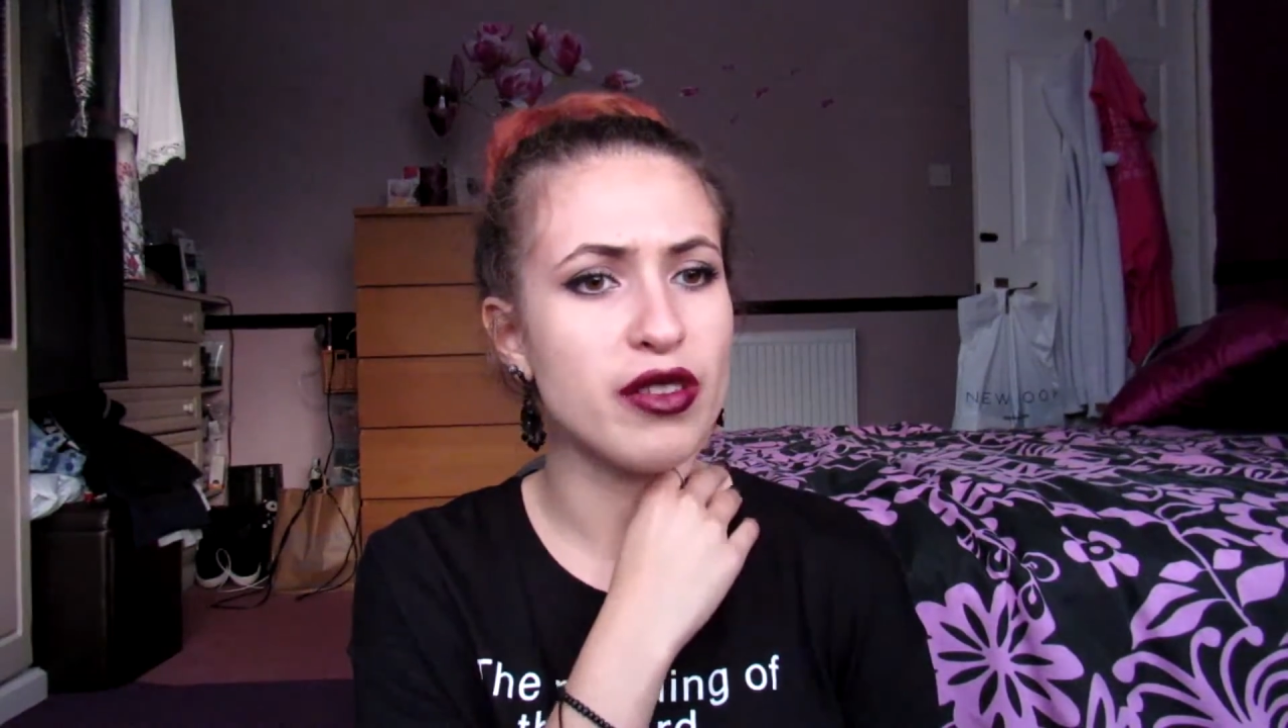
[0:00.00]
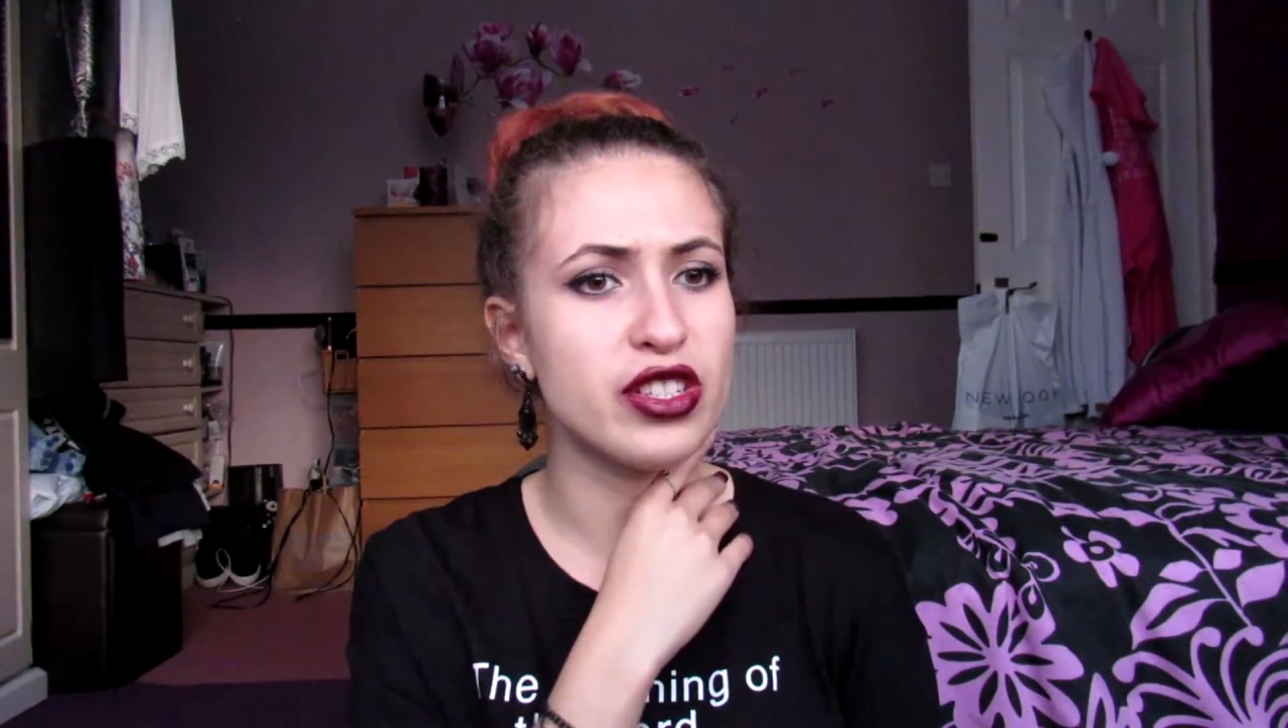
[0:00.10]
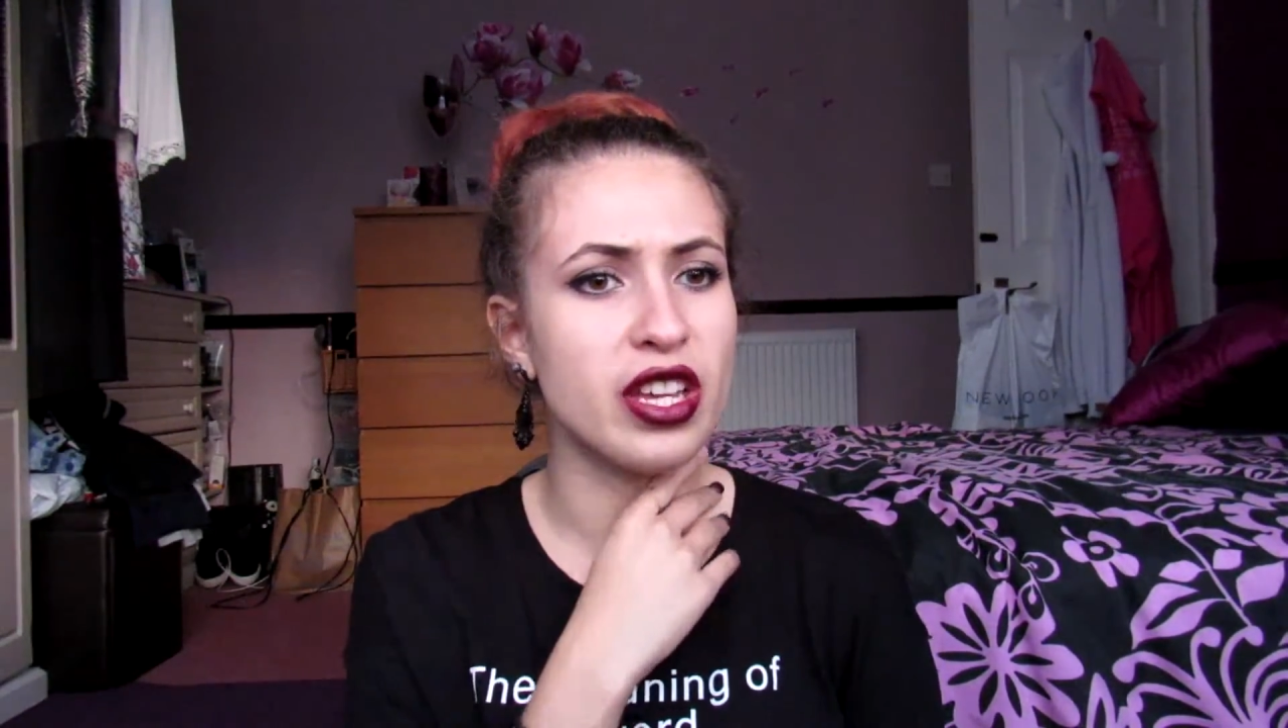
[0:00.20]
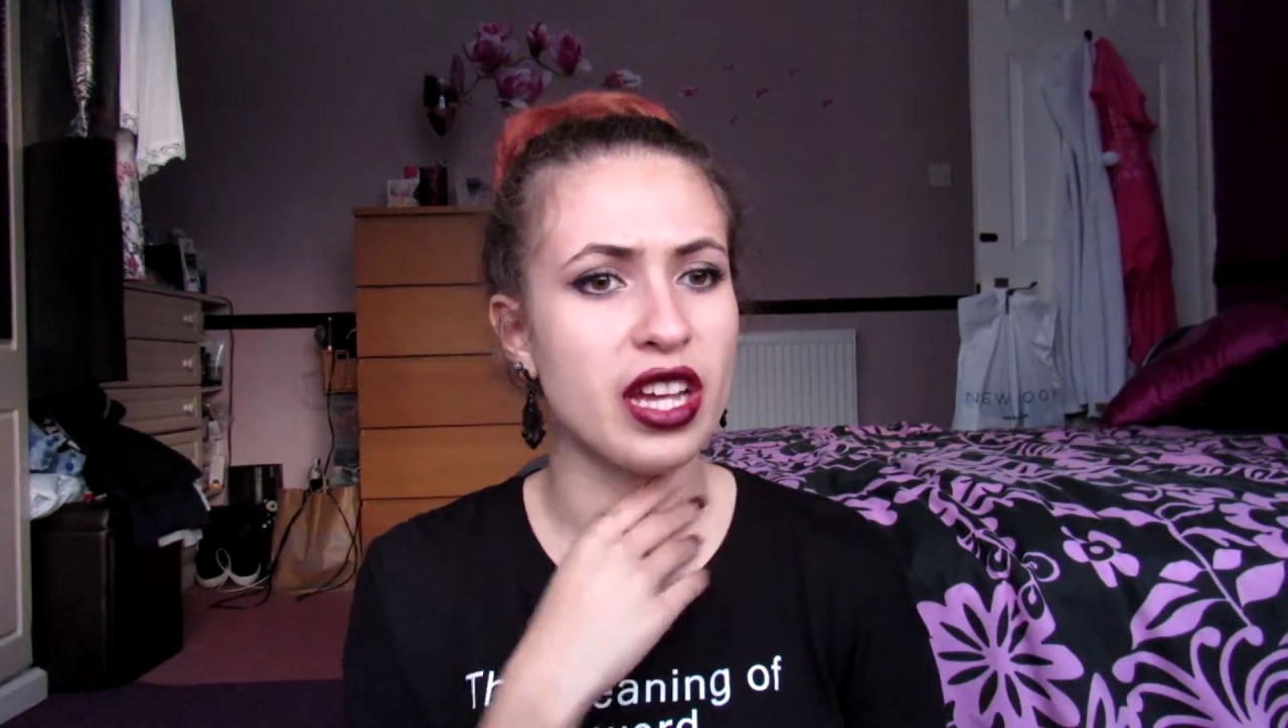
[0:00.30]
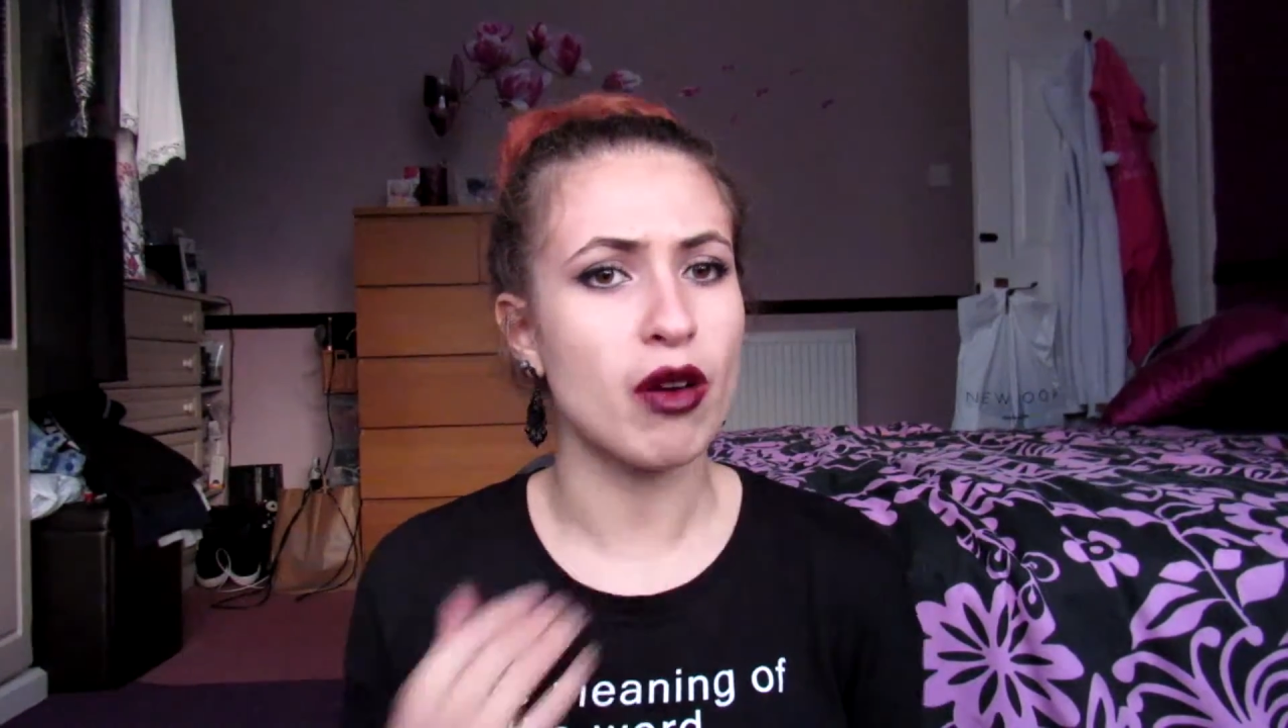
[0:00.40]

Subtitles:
was just like,